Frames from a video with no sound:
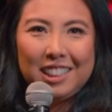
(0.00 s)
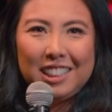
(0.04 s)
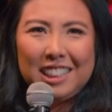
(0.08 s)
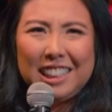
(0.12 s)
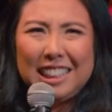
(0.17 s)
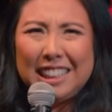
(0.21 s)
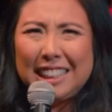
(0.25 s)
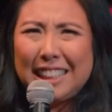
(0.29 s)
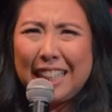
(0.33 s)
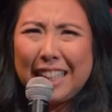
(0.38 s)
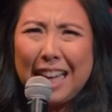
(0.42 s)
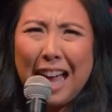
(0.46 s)

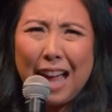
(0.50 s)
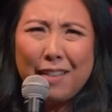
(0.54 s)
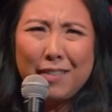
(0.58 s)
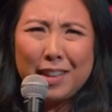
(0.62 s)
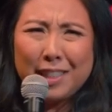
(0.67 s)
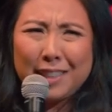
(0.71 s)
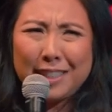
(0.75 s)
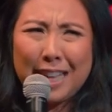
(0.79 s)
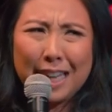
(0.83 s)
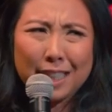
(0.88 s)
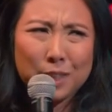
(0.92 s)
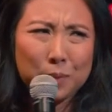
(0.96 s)
She's like having
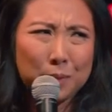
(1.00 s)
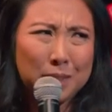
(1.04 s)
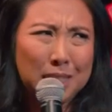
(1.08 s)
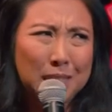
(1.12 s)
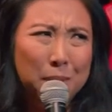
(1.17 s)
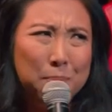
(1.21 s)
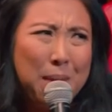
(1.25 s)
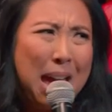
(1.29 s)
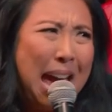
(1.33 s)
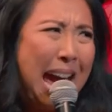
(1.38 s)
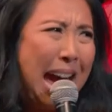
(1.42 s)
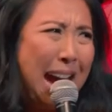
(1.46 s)
sex with
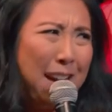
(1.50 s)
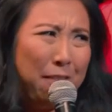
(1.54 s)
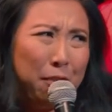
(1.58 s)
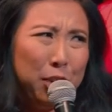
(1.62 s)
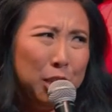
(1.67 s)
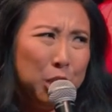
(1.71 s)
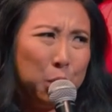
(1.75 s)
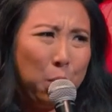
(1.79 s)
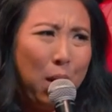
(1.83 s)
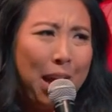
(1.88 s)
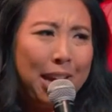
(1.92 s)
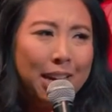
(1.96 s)
some
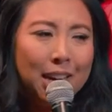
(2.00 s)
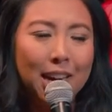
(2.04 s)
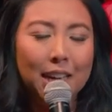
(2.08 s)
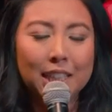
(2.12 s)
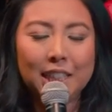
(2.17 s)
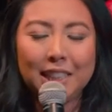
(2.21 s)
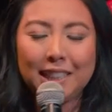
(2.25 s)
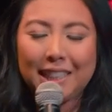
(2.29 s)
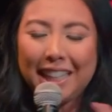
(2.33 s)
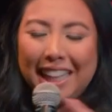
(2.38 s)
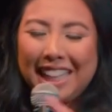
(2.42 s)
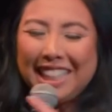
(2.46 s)
average white guy.
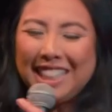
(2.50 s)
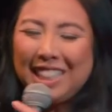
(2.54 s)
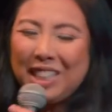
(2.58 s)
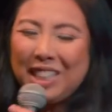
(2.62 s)
She's like, it's so